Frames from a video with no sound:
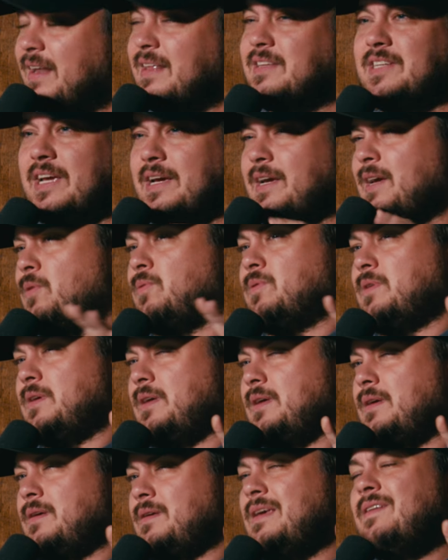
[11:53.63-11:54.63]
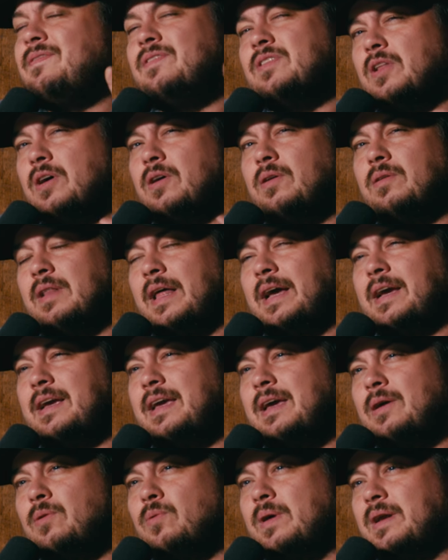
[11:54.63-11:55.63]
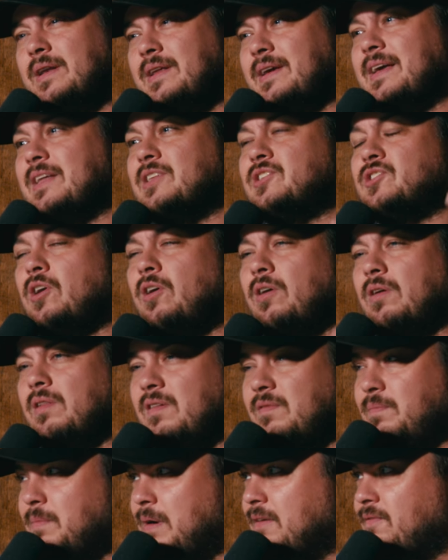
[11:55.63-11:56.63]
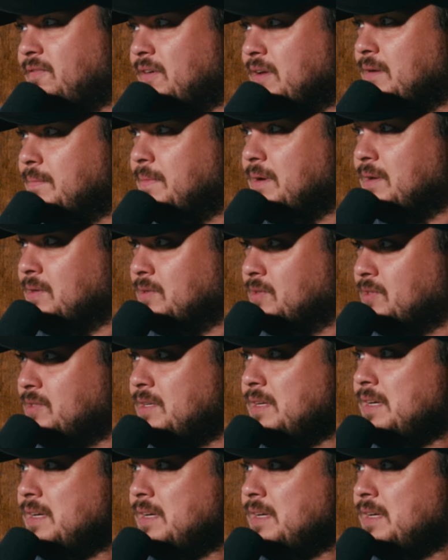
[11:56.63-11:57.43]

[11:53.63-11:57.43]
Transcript: it's like even though like it went against all of my fundamentals,